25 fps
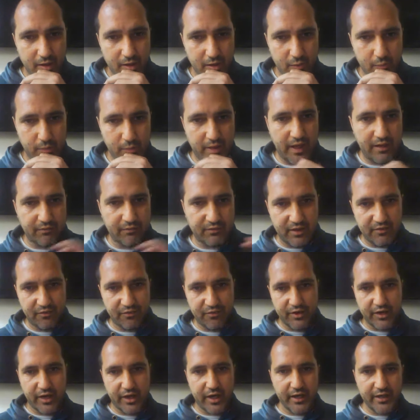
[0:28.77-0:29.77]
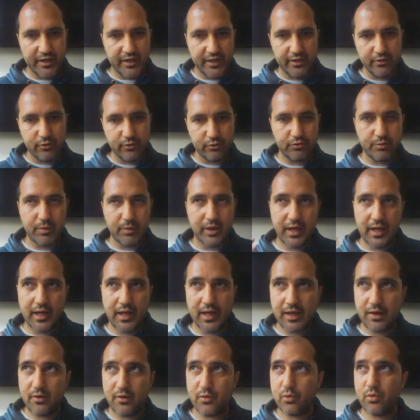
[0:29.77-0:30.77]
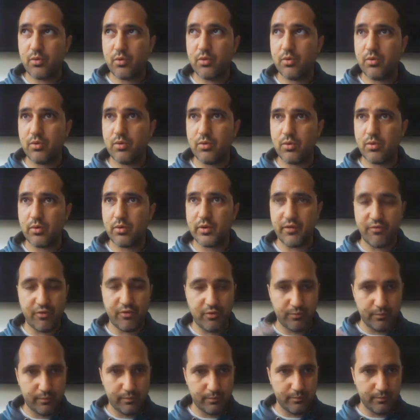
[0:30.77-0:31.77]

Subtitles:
we have different ideals about how, or different